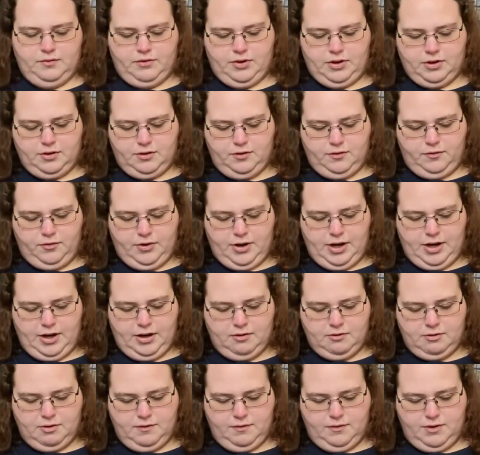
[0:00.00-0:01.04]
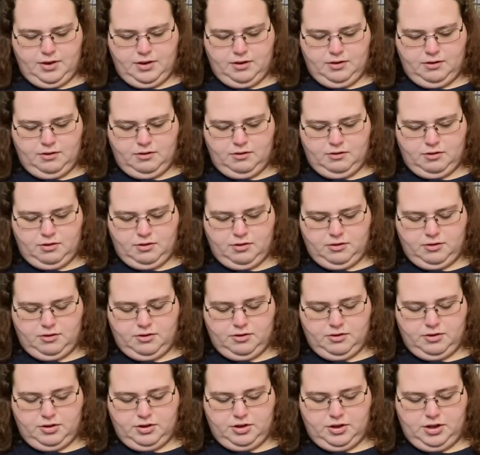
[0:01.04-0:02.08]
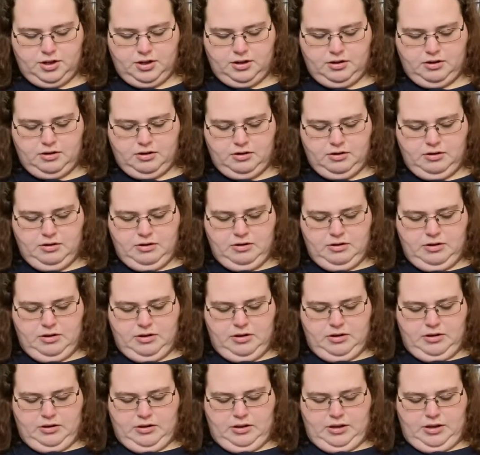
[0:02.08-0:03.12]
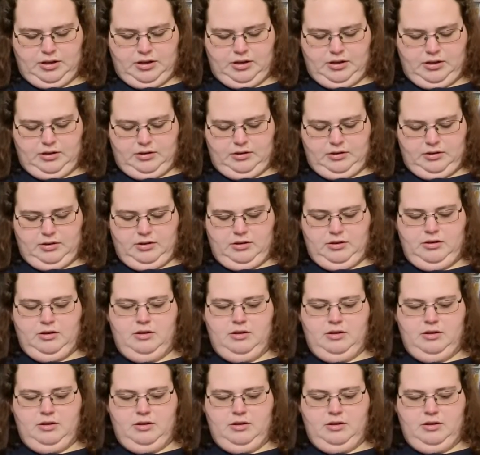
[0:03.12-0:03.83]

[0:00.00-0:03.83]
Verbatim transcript: Funko Fair reveal earlier this year, and